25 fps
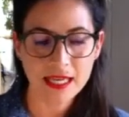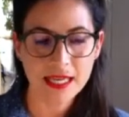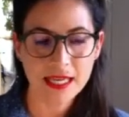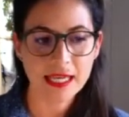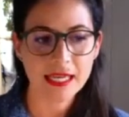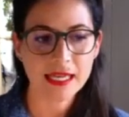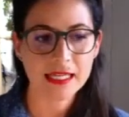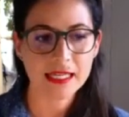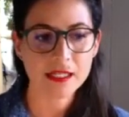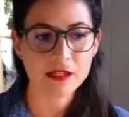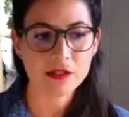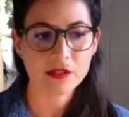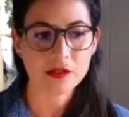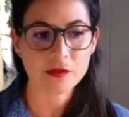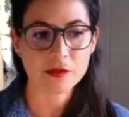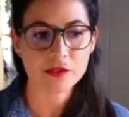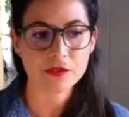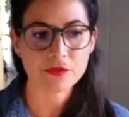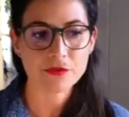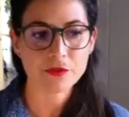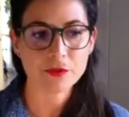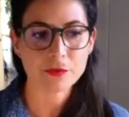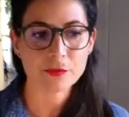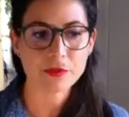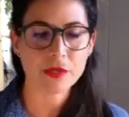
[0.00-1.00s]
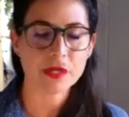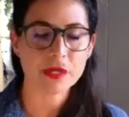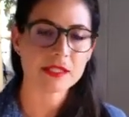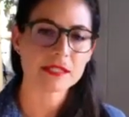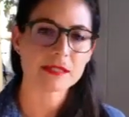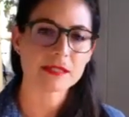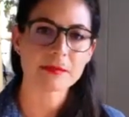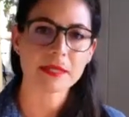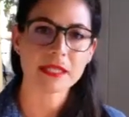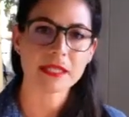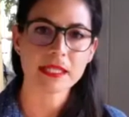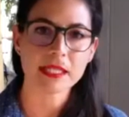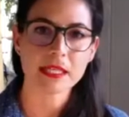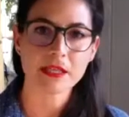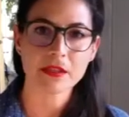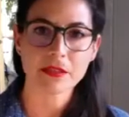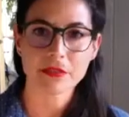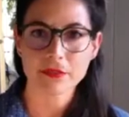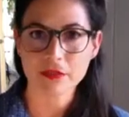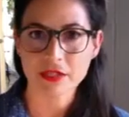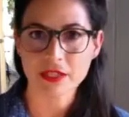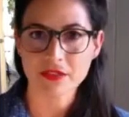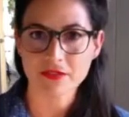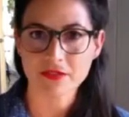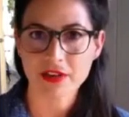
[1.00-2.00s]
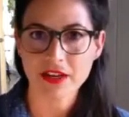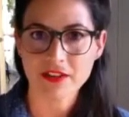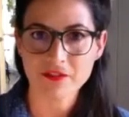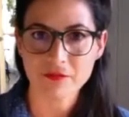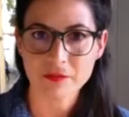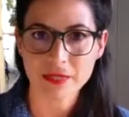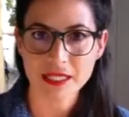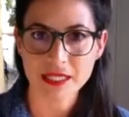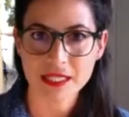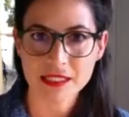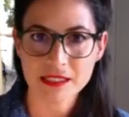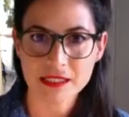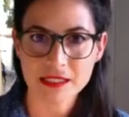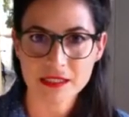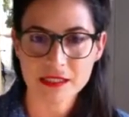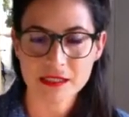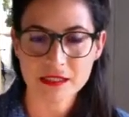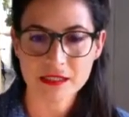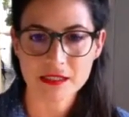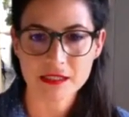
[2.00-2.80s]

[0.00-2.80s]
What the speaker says: and it goes for approximately 35 minutes.